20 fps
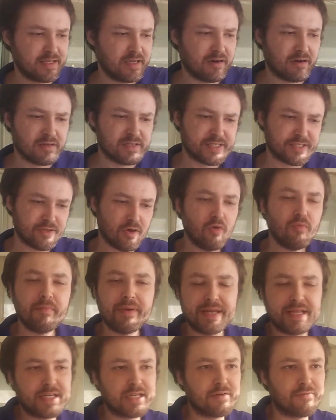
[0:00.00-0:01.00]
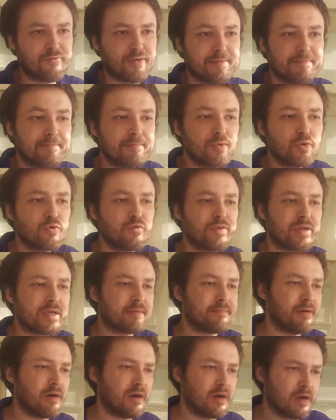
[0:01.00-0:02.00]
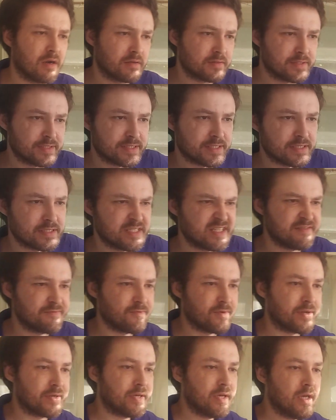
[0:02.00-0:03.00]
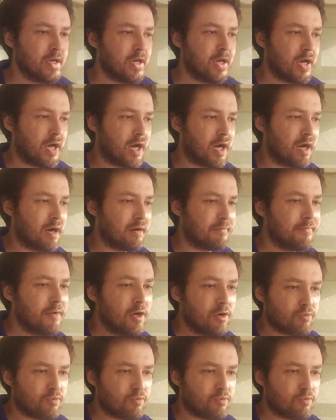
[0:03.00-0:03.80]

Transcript: there are so many different moving parts and different um,